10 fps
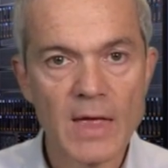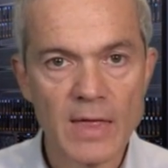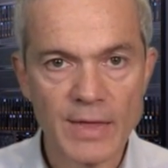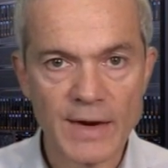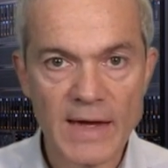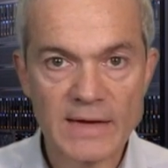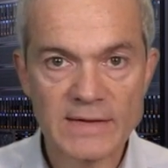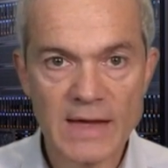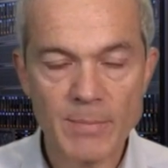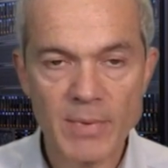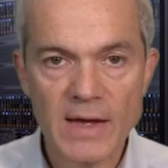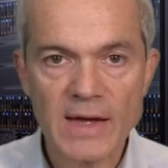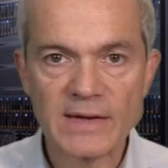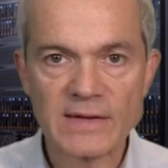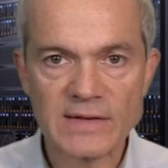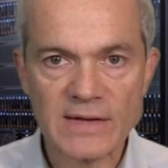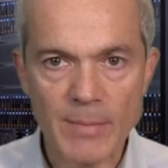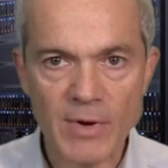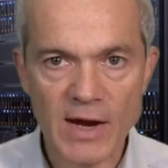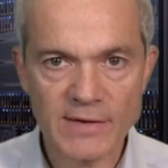The next step is
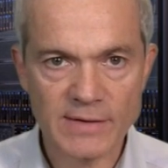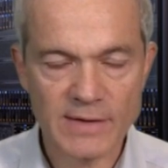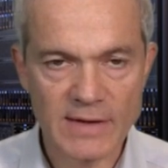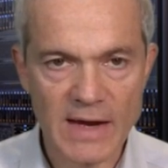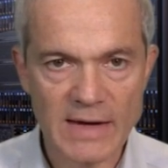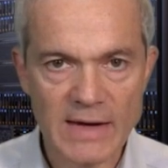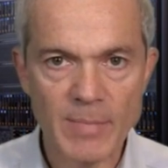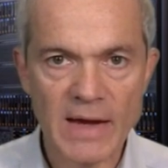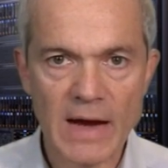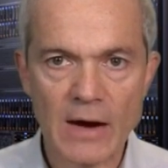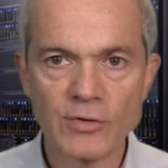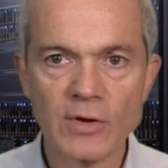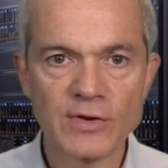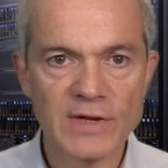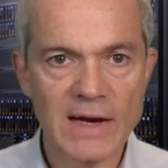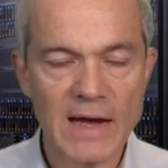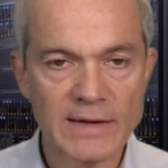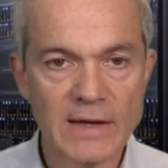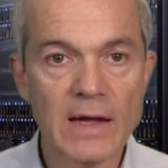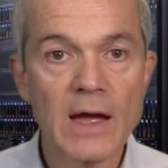summarizing the data by counting or
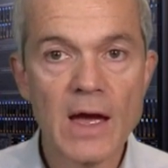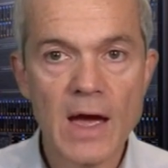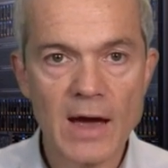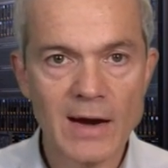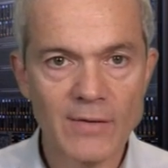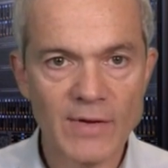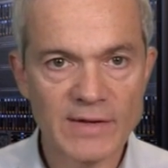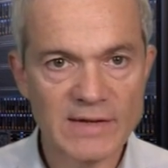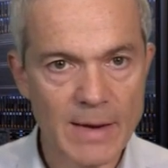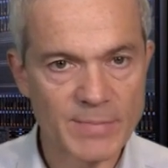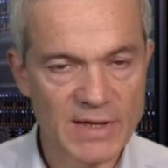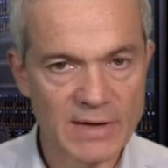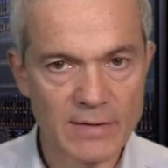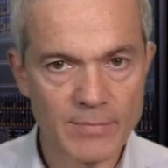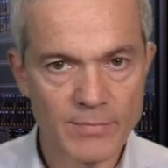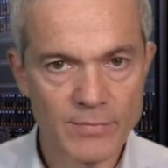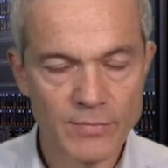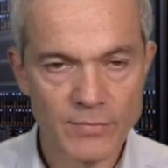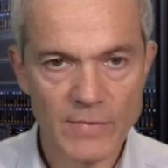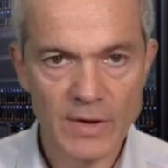selecting a relevant subset.
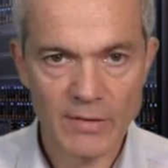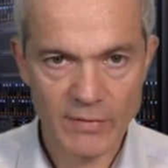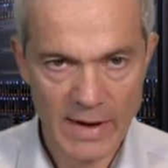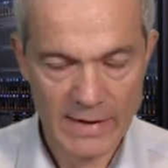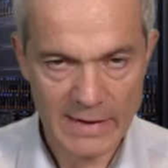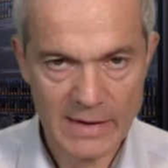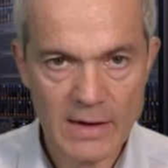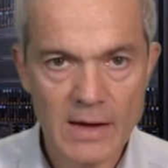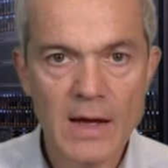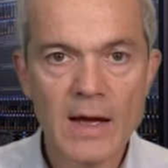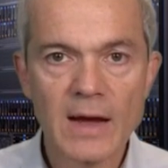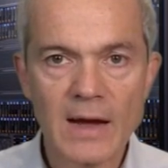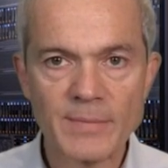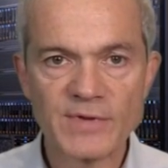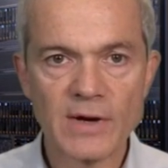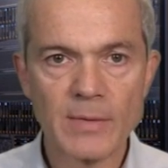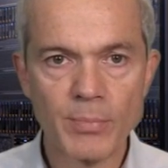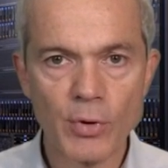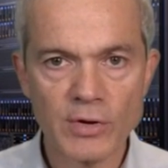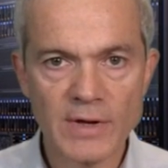Finally, comes
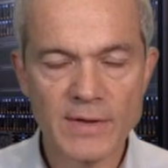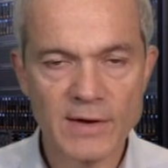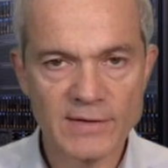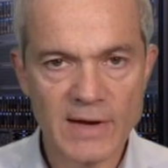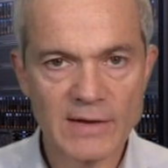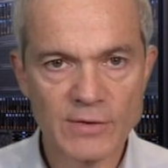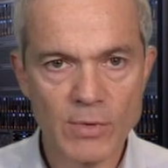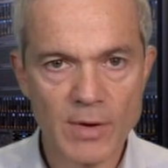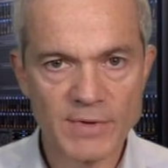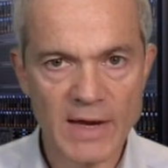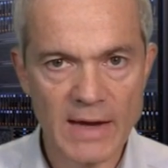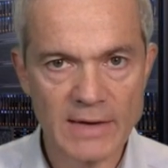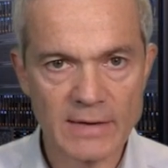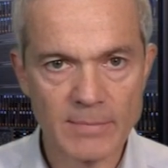reporting the results we obtained.